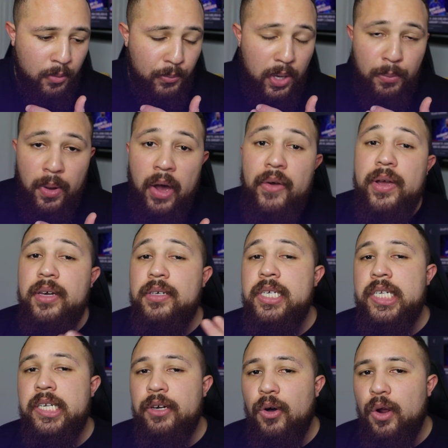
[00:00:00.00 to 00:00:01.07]
we were in
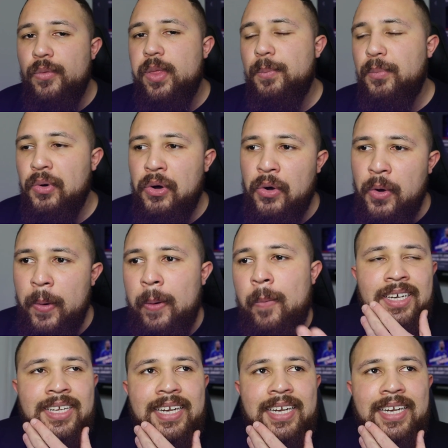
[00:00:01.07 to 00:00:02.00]
control of the ball.